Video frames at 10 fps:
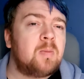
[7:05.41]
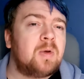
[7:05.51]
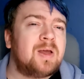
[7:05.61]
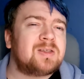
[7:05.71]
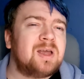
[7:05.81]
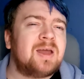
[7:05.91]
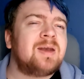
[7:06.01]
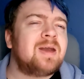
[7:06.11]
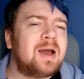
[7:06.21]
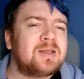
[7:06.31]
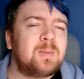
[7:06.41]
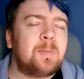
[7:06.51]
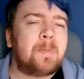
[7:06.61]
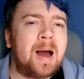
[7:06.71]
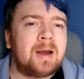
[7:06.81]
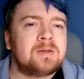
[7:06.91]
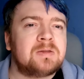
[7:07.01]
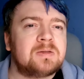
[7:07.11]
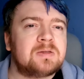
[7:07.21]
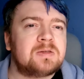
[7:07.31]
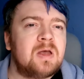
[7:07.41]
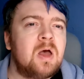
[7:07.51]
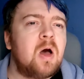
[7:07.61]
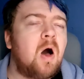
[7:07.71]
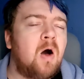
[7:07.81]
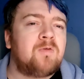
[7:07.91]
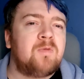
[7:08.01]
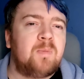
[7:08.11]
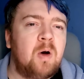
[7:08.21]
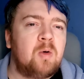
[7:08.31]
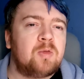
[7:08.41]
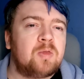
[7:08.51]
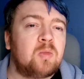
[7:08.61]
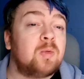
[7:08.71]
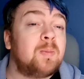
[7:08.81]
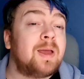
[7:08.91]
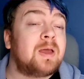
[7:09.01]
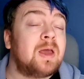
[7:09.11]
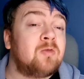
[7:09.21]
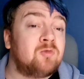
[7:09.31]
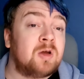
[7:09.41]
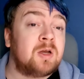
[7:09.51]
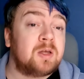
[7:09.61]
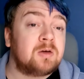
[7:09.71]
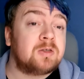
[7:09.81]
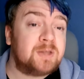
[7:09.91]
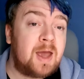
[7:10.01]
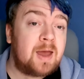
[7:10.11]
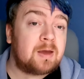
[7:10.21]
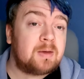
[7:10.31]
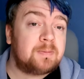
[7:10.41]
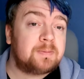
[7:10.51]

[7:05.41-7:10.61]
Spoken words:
But I say a nice balance of both would make a really good deck.